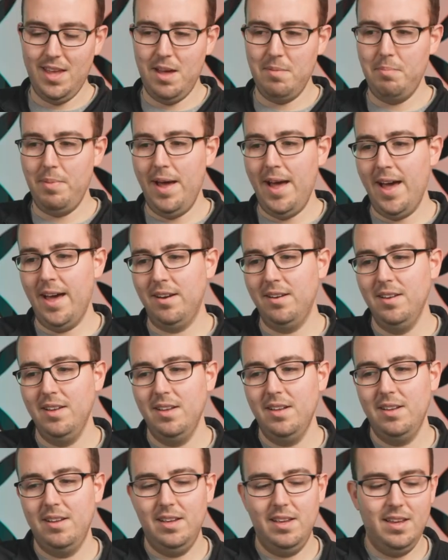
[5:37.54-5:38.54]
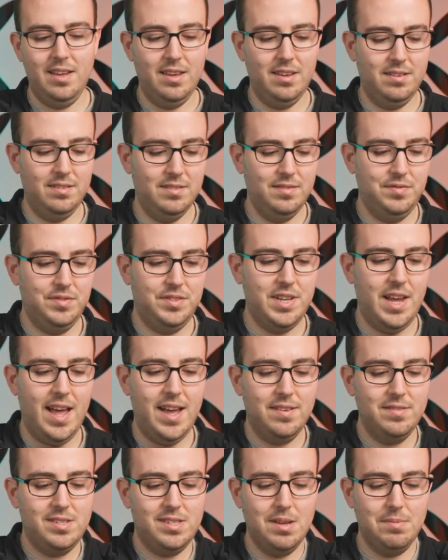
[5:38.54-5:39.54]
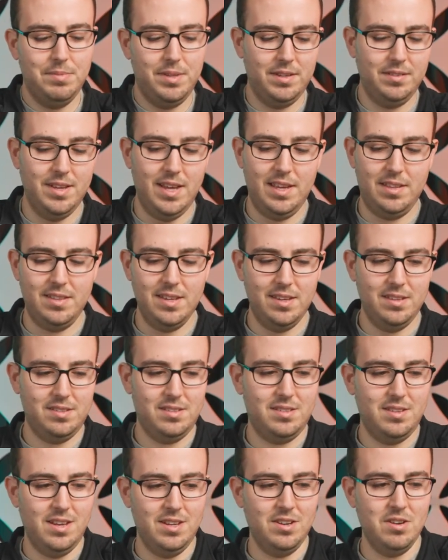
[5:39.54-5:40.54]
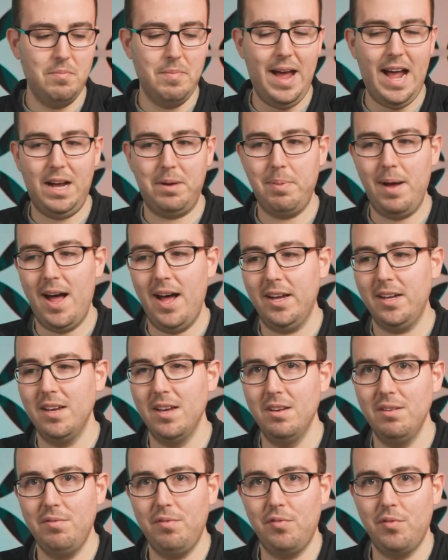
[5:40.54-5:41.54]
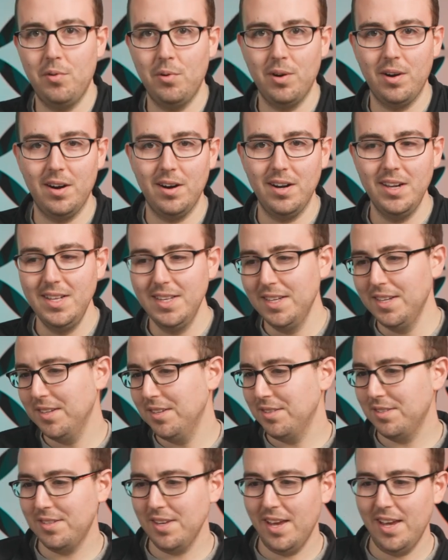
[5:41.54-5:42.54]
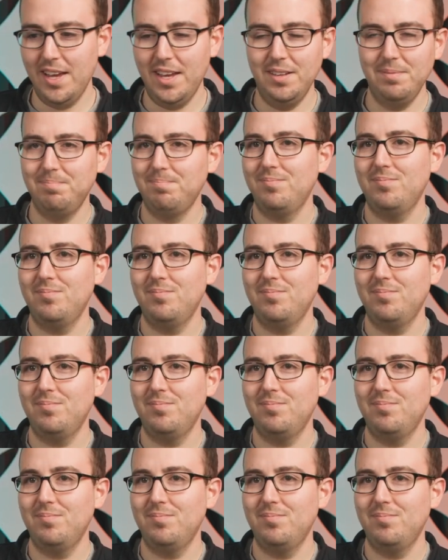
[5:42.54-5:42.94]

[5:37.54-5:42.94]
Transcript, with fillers: that bad. And to have something like this in your back pocket for, say,